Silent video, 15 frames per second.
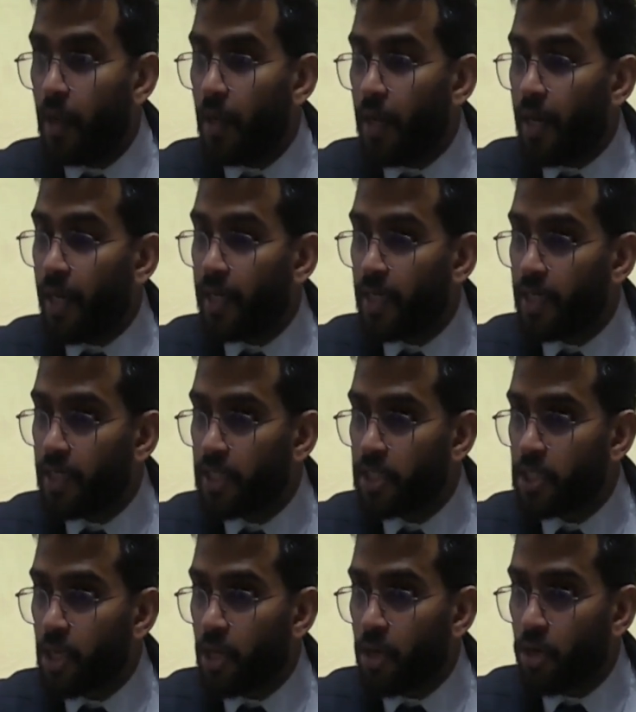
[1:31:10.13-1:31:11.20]
It
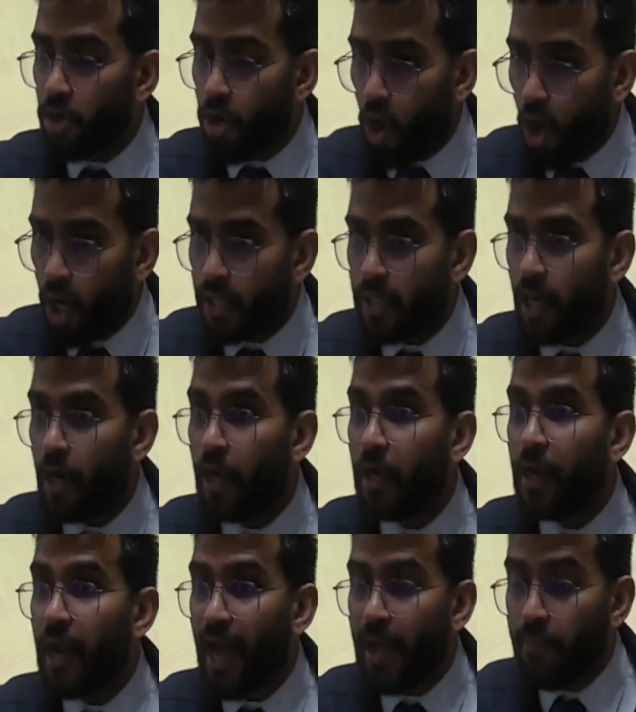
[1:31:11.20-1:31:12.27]
is not a
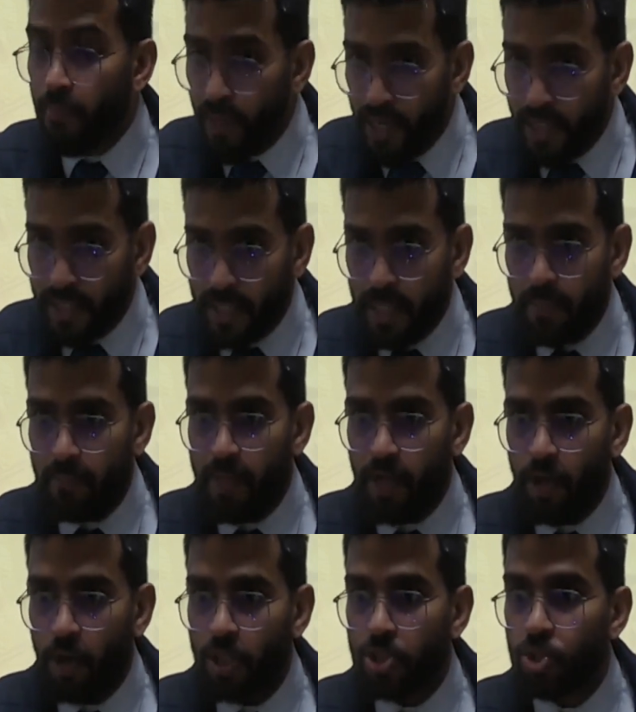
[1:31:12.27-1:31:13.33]
liability,
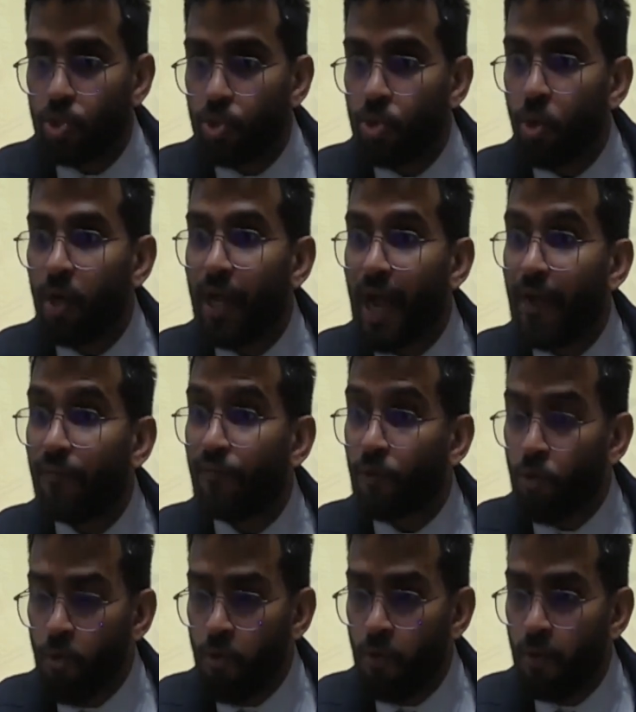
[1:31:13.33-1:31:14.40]
because you don't have
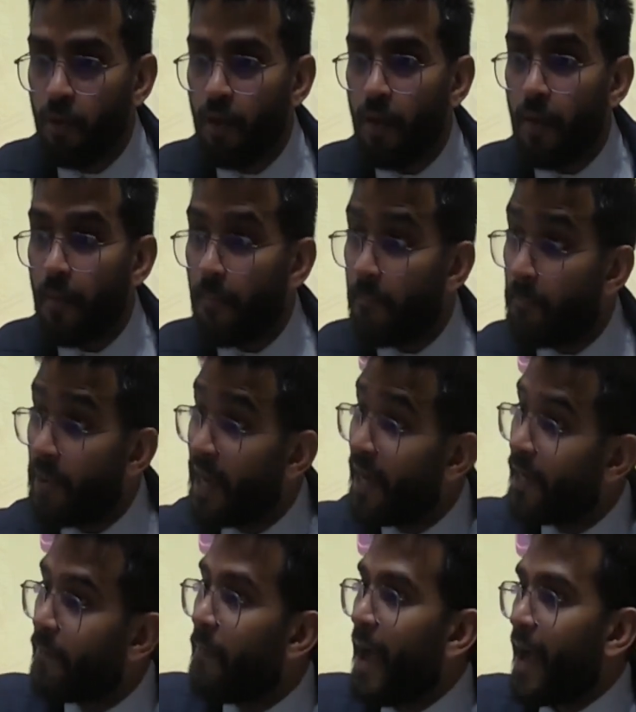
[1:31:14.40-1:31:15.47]
to pay
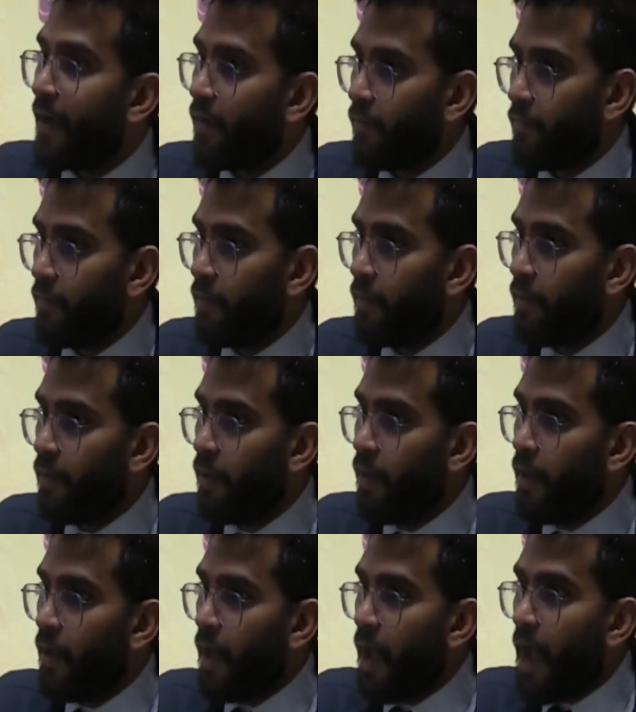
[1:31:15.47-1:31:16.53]
it back.
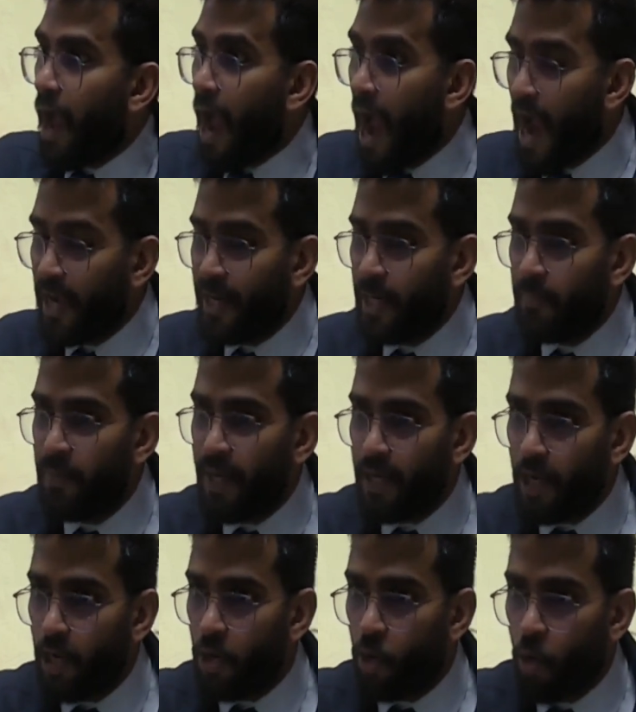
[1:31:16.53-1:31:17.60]
Had it been a
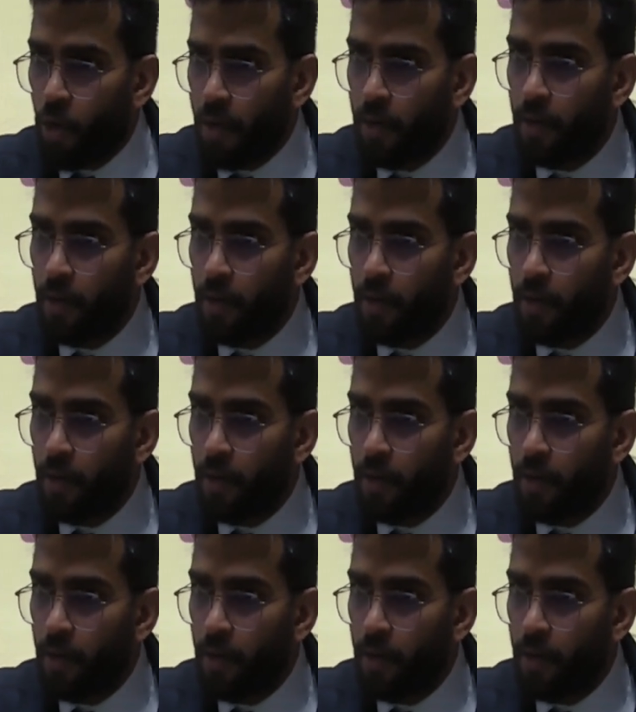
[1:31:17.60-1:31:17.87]
loan,